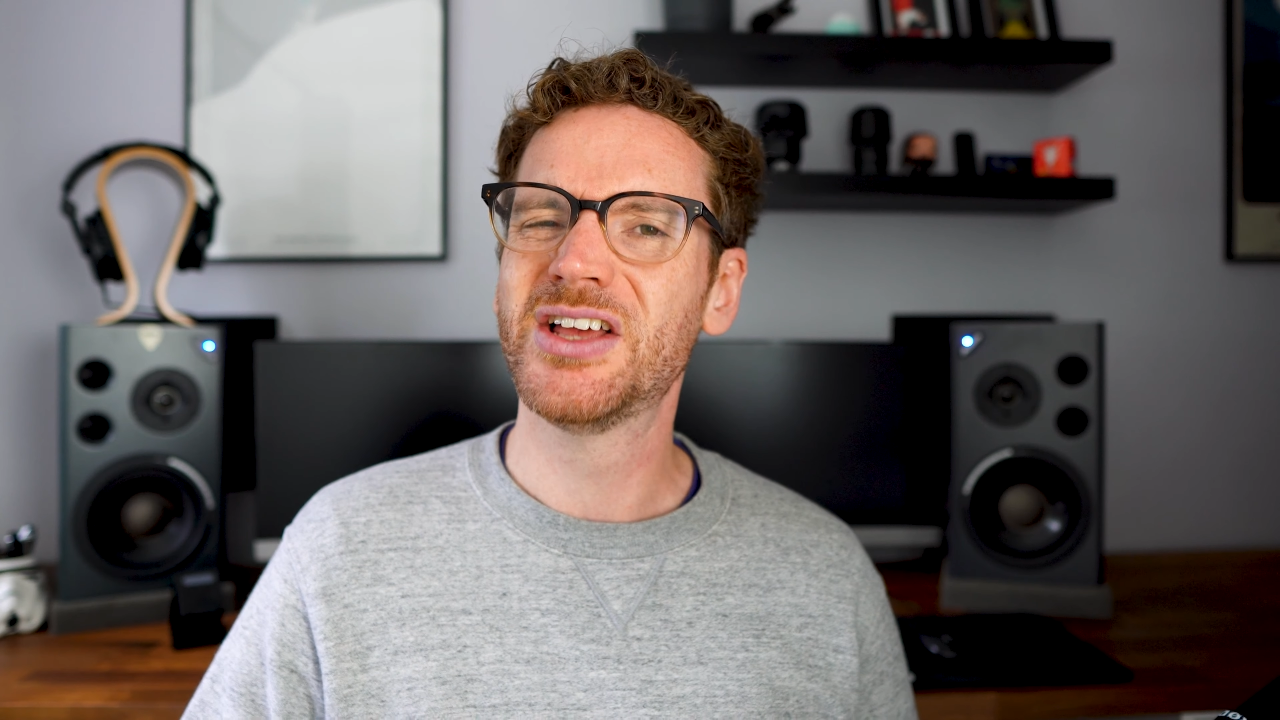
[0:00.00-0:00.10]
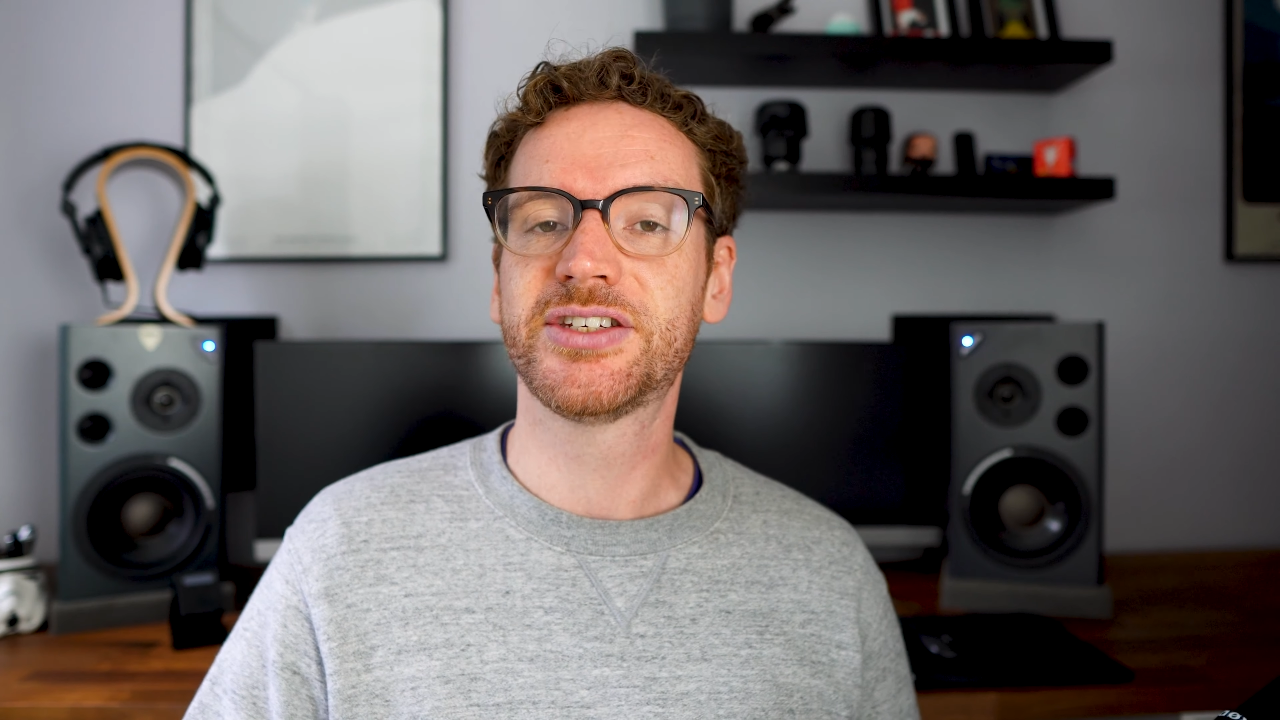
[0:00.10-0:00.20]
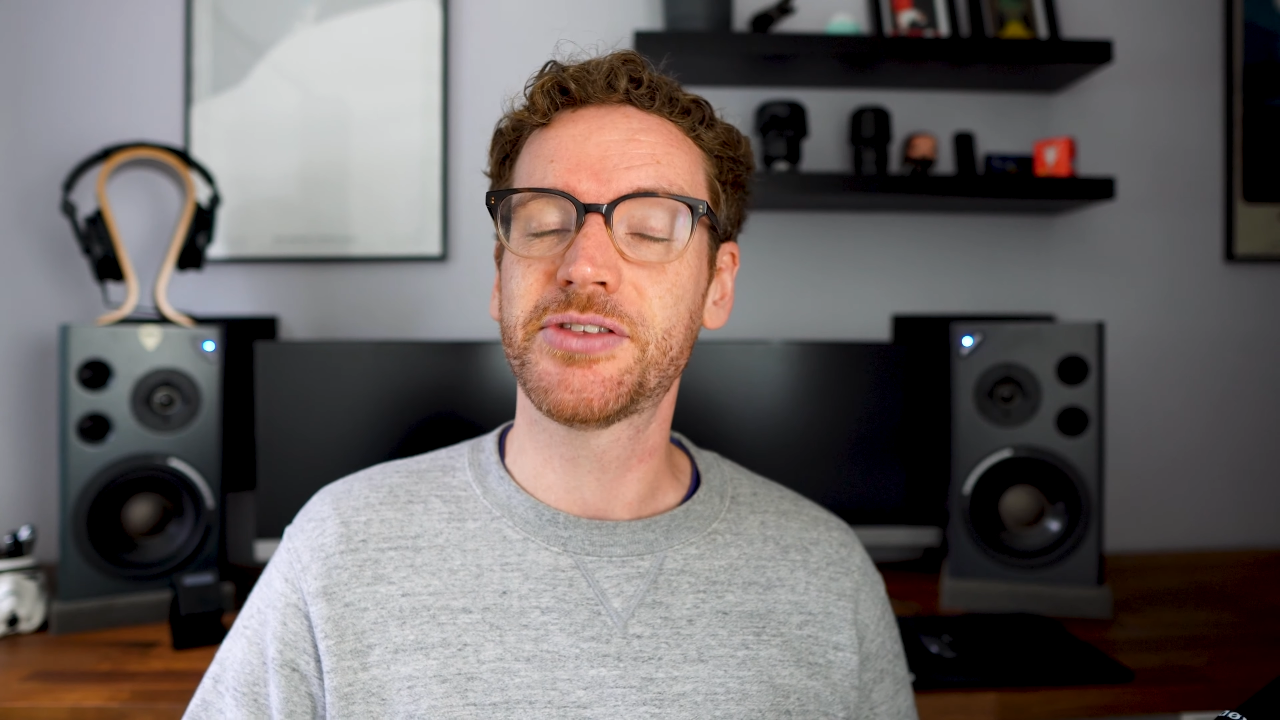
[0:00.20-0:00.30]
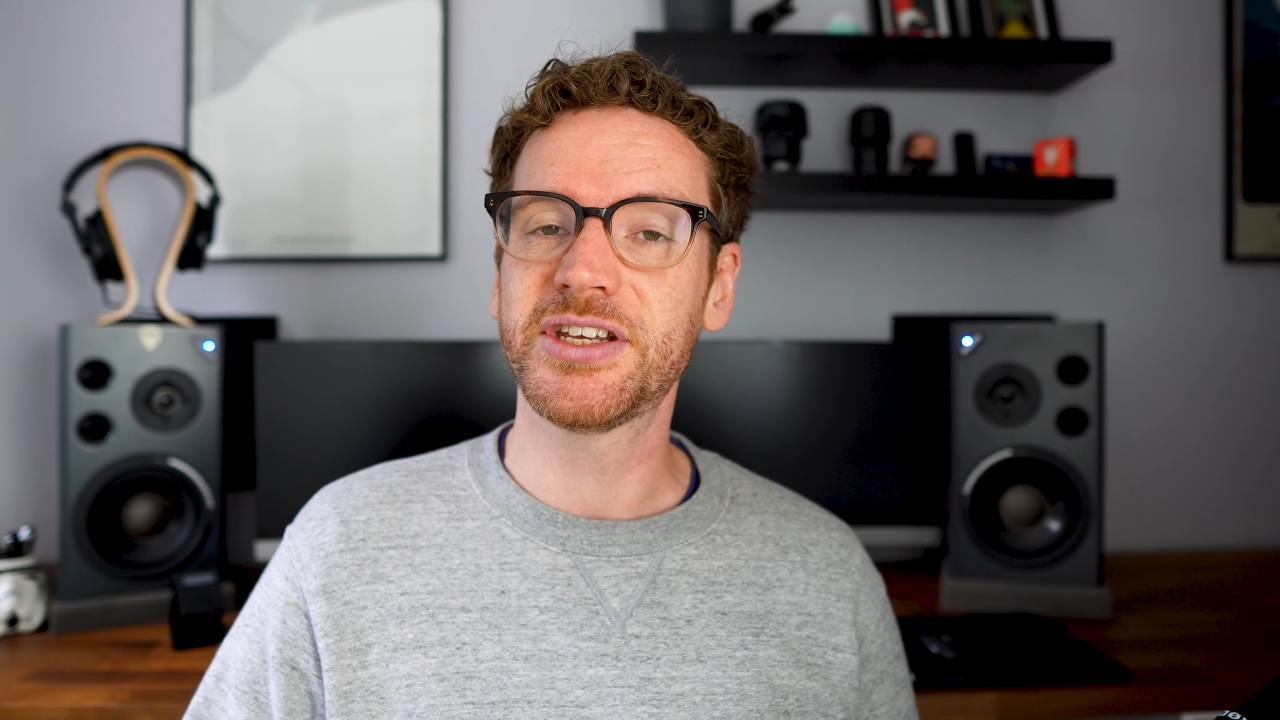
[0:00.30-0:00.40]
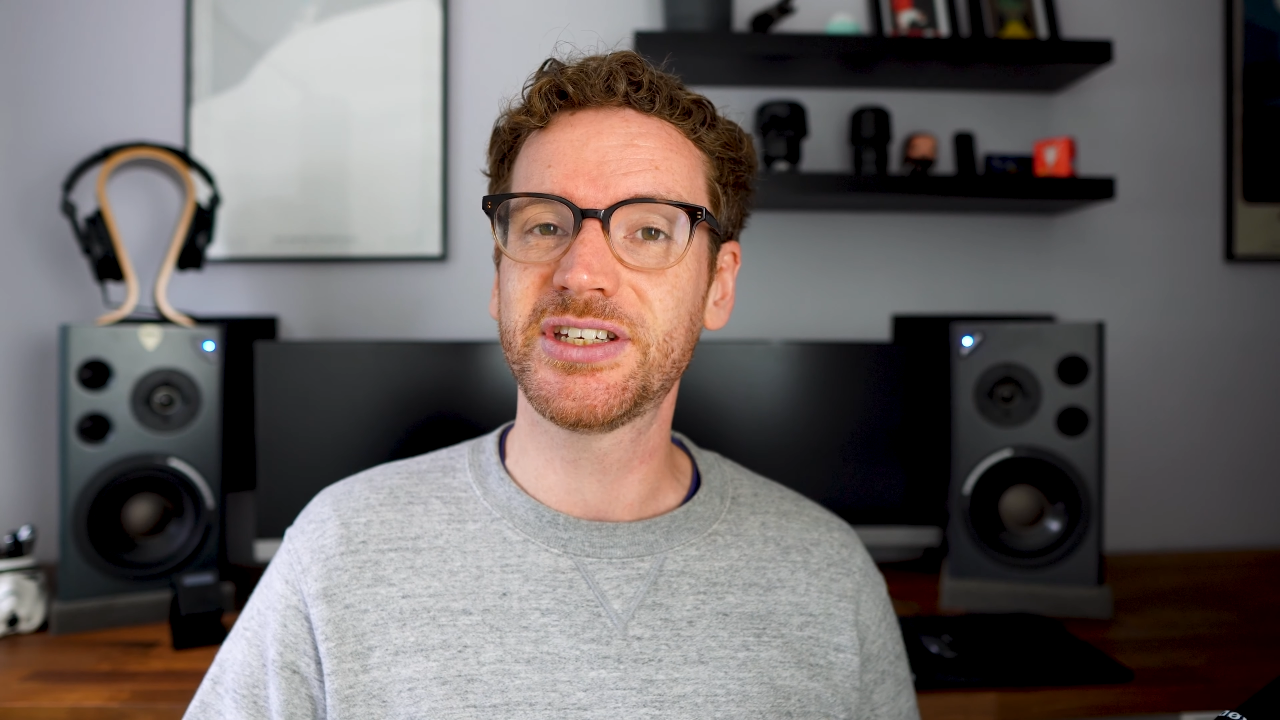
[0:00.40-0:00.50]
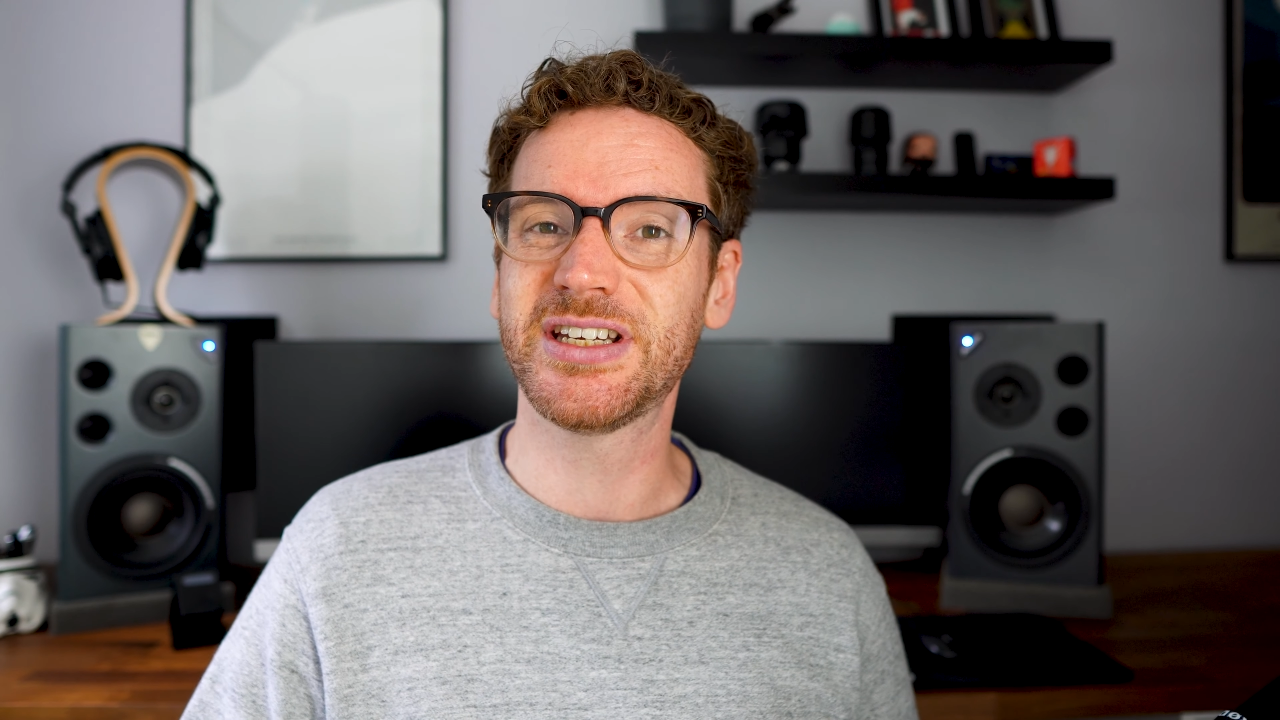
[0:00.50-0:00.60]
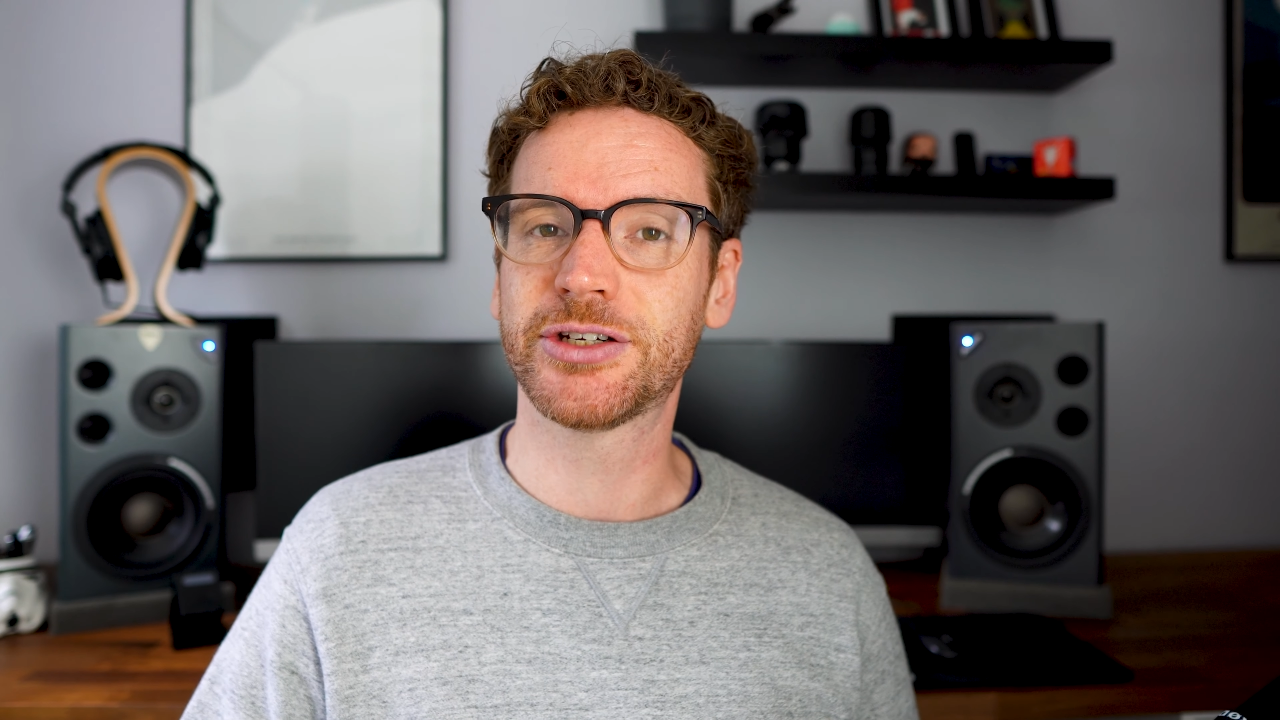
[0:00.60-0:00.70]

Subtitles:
So this is an